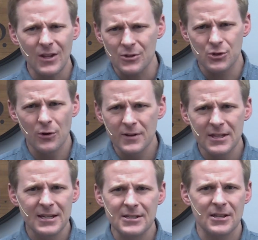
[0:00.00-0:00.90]
serving
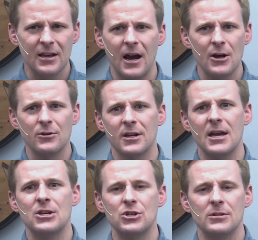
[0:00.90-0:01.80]
the needs of the
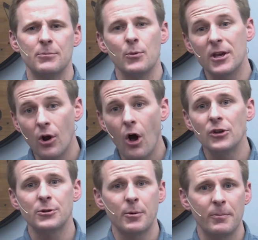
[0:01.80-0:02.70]
congregation, but we can
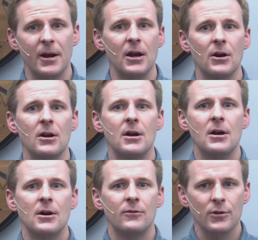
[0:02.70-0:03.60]
also prepare
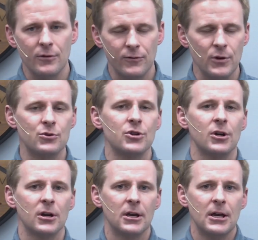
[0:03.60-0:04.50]
for the
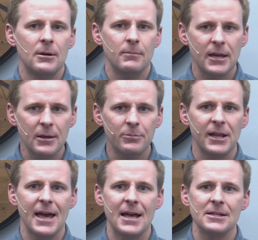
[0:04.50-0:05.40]
future, making
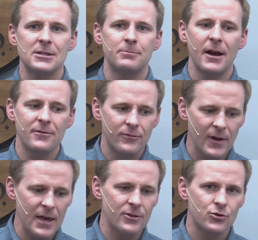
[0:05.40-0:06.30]
plans by
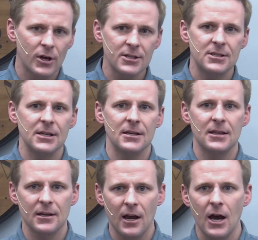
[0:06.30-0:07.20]
faith, trusting
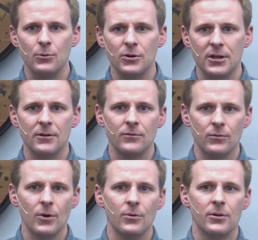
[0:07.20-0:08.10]
that God will give
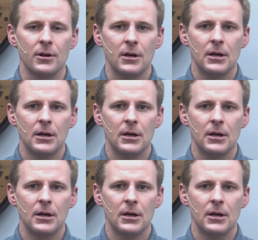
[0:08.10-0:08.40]
growth.